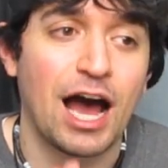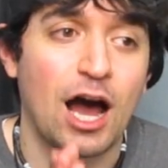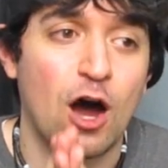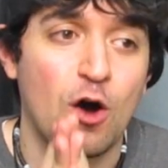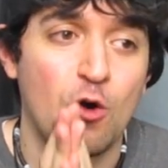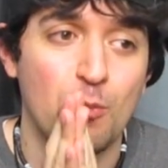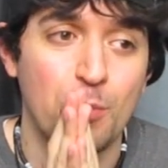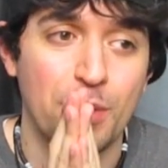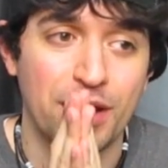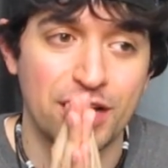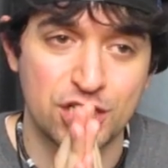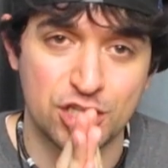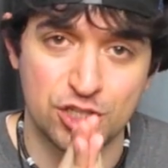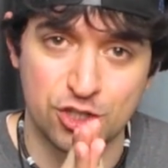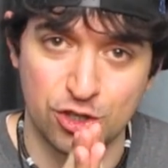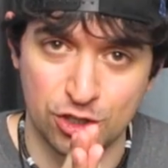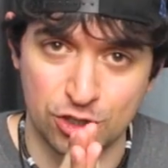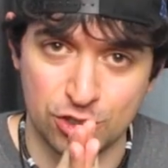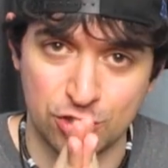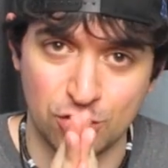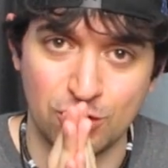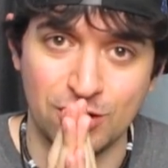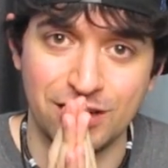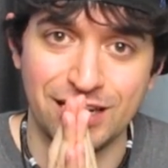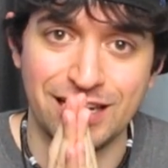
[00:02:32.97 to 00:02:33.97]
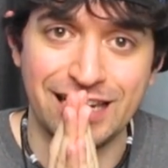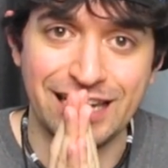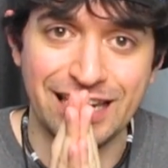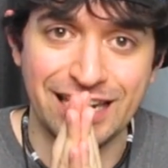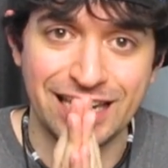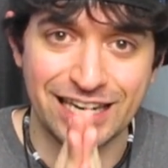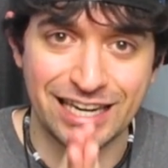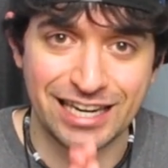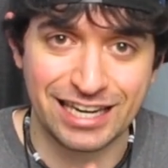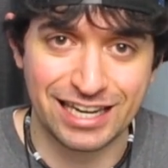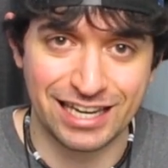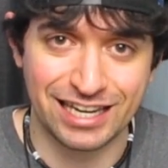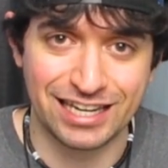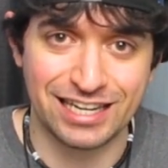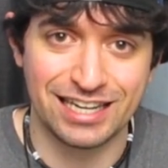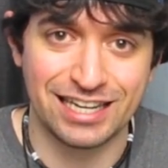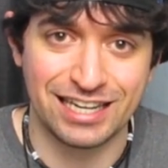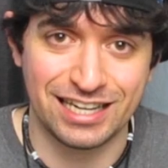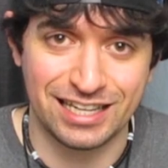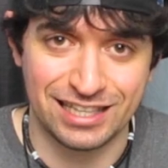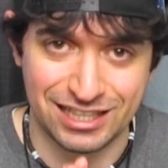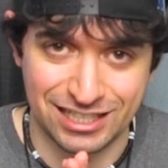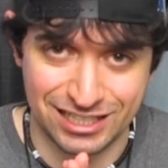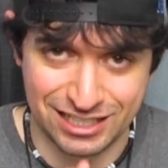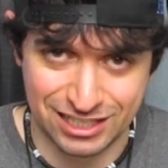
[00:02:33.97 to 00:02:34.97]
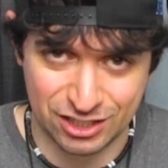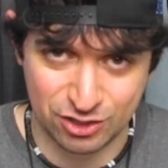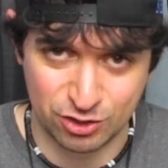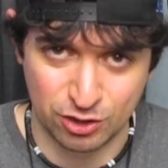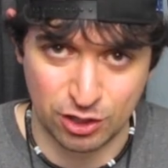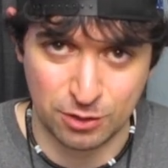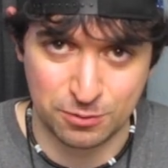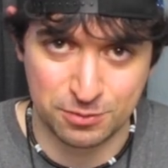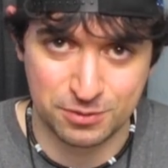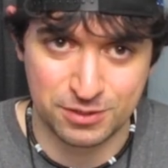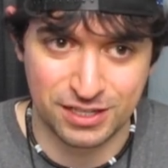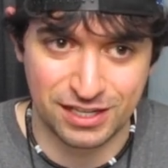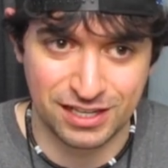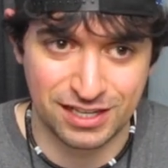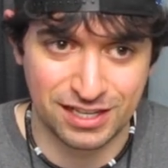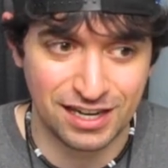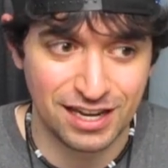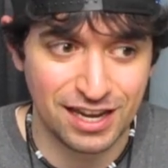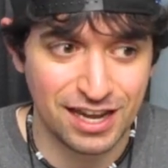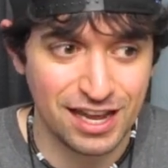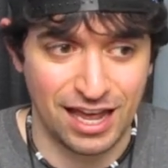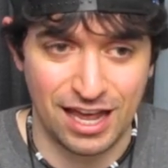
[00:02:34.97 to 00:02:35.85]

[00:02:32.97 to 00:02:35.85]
I'll make sure to link it in the description,